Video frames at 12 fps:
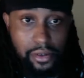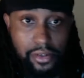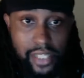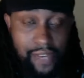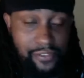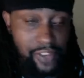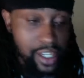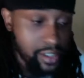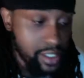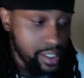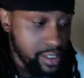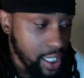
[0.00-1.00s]
that
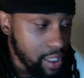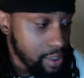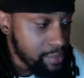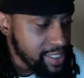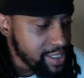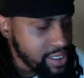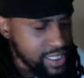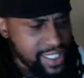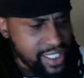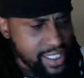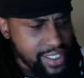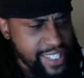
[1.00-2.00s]
varies. This
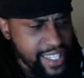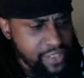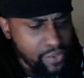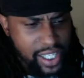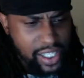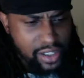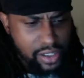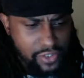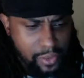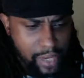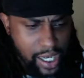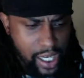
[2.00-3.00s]
is a safe way, for
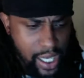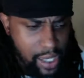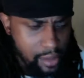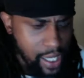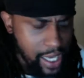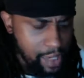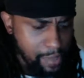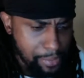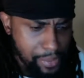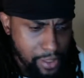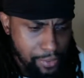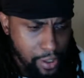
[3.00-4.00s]
a lot of my
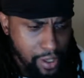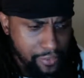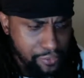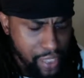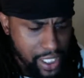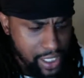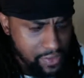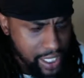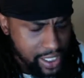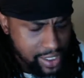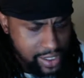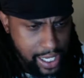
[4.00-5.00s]
people are afraid of like
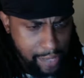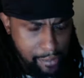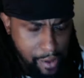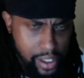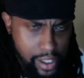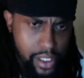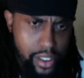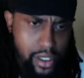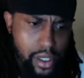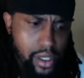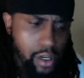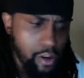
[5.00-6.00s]
the stock market
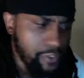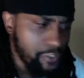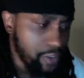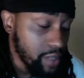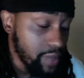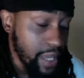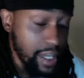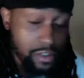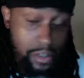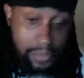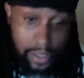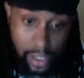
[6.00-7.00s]
or afraid of like
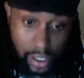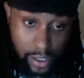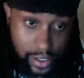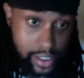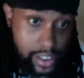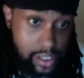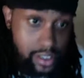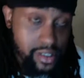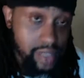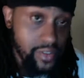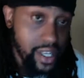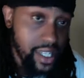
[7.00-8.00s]
cryptocurrency or
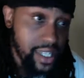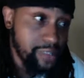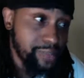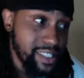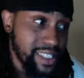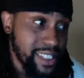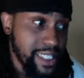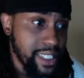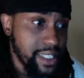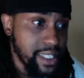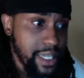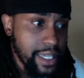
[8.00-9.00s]
stuff like that. But
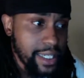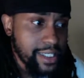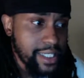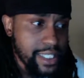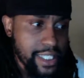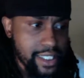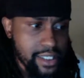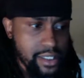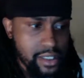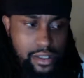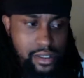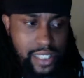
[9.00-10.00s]

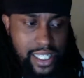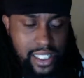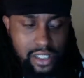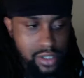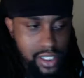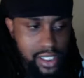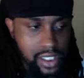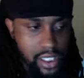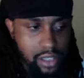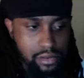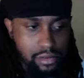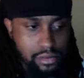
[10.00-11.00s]
CDs, they usually
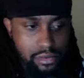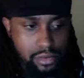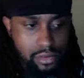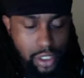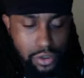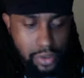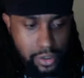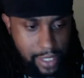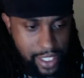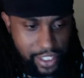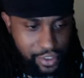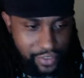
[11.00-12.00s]
don't lose
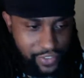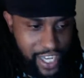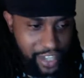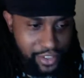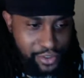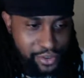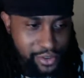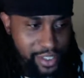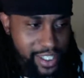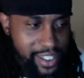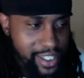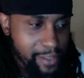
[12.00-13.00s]
money or value,
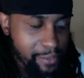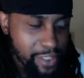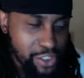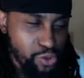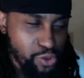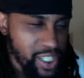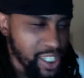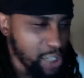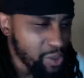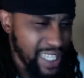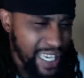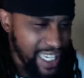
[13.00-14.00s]
but you really
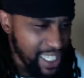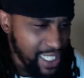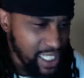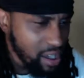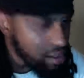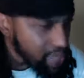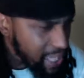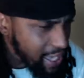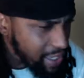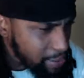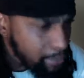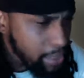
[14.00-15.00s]
don't gain a
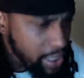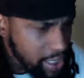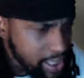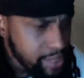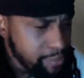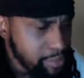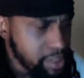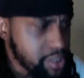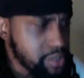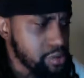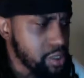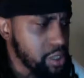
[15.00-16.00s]
lot of money. But
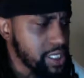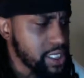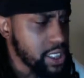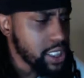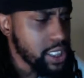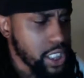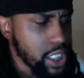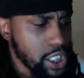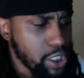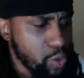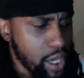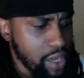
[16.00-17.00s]
it's a
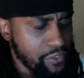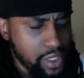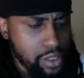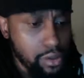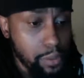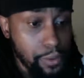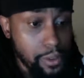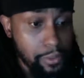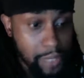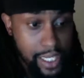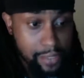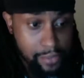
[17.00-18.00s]
good way for you to put
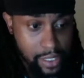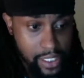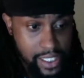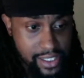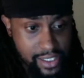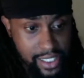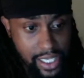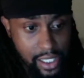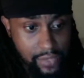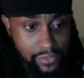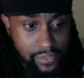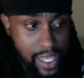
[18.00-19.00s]
back money and
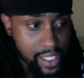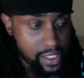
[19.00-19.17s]
save. Like